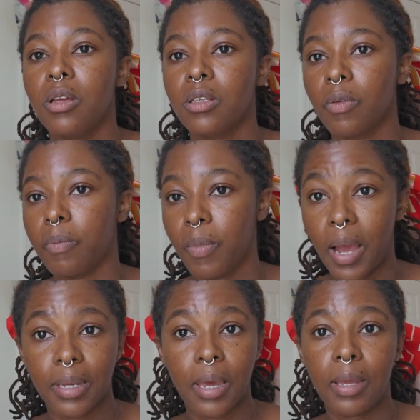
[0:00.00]
So
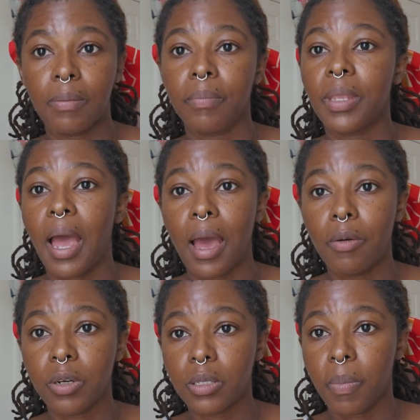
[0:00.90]
again, I
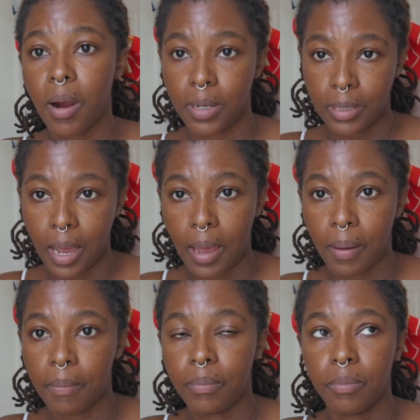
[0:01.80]
was
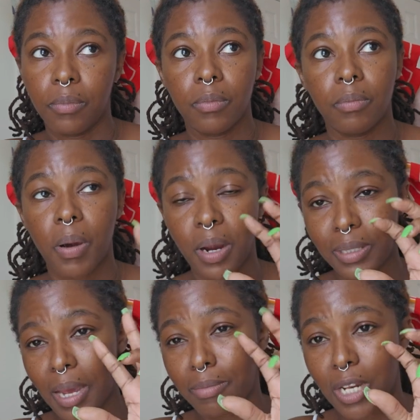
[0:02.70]
part-time
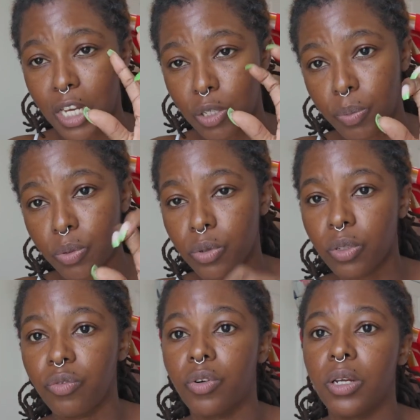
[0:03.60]
slash
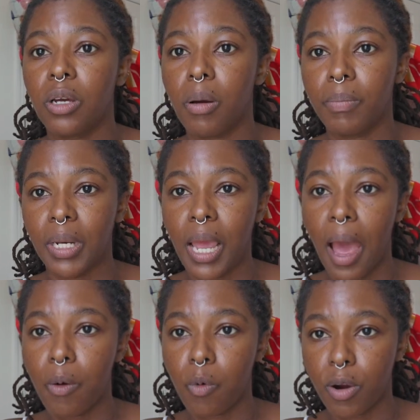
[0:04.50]
pool for the company
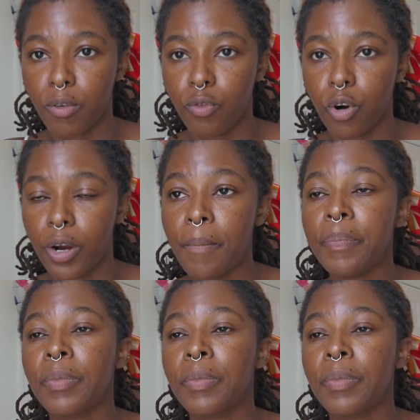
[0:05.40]
I work for.